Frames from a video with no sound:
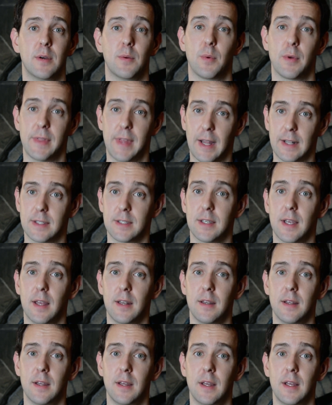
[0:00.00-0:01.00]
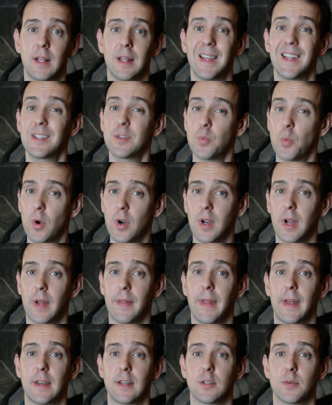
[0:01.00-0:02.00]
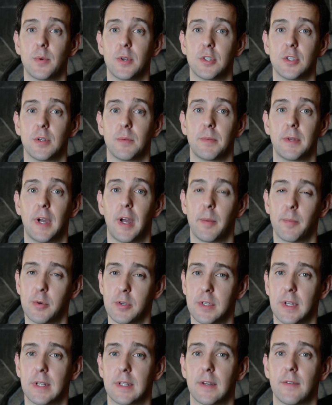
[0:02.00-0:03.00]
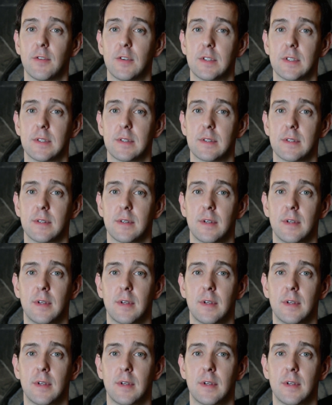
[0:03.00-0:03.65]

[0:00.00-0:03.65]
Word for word: With that said, let's work on that intuition behind percent differences.